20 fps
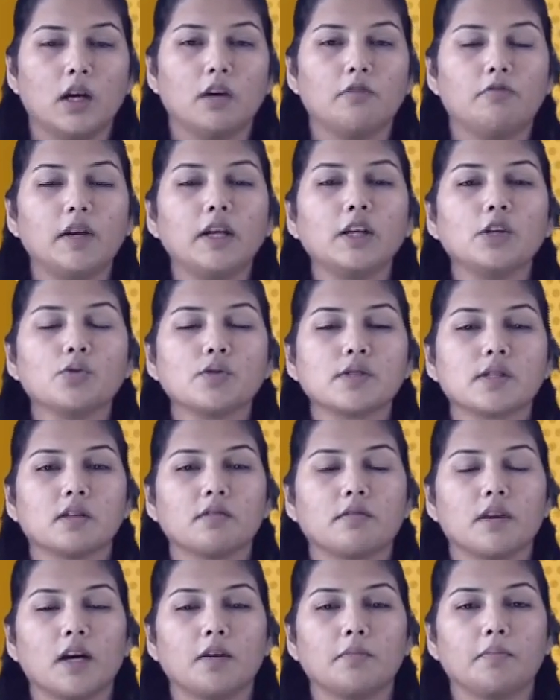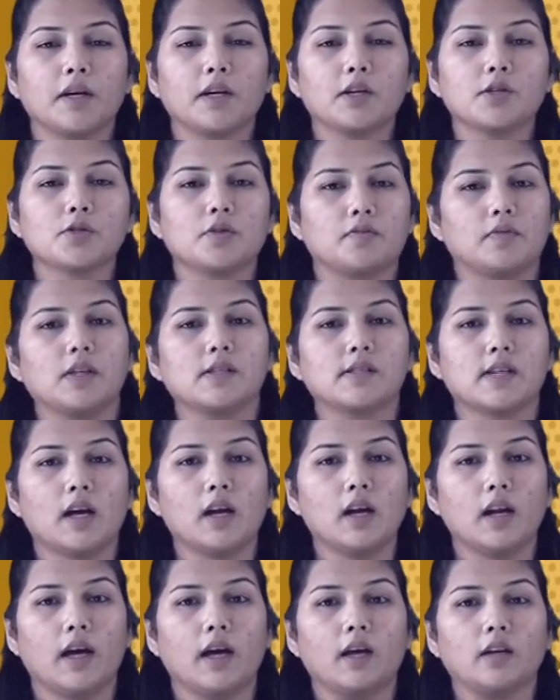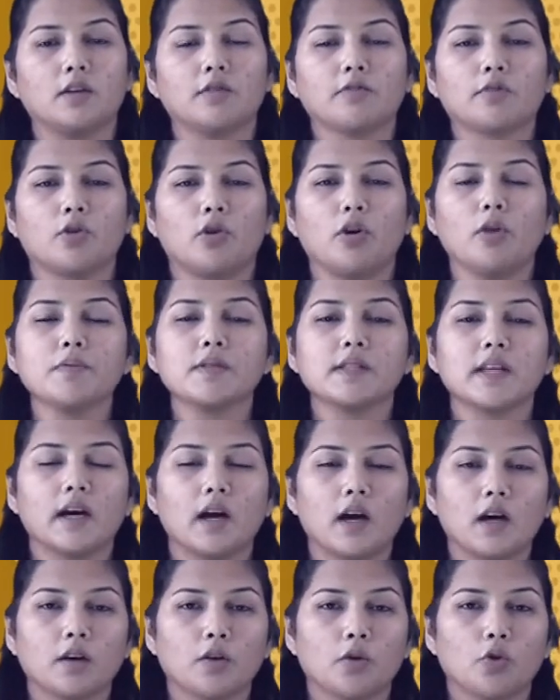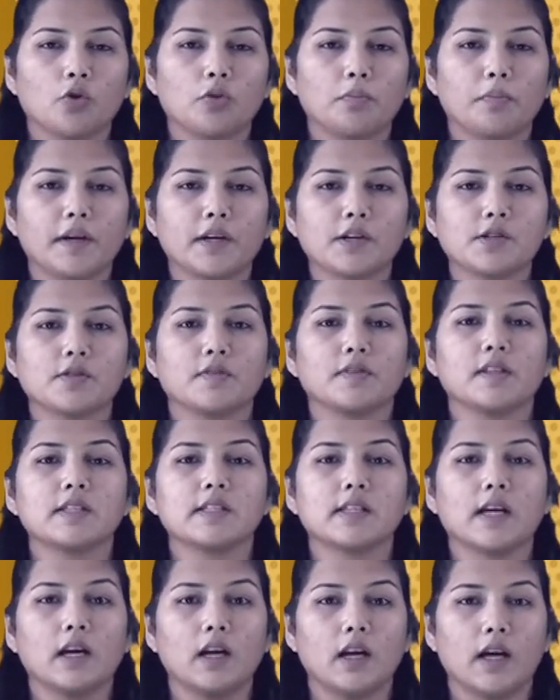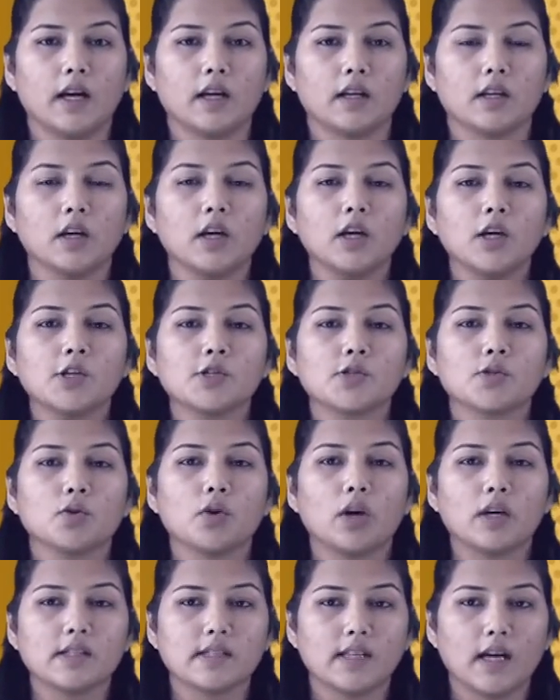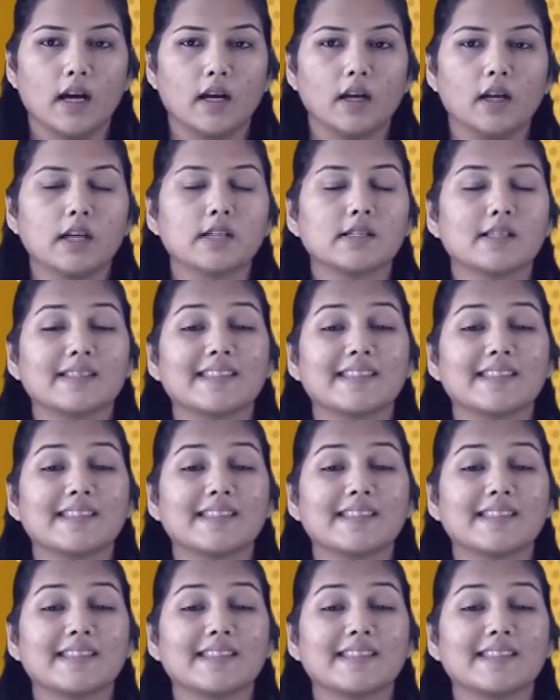We do survive because of the sunlight. The crops that are grown because of the sunlight. So sun is the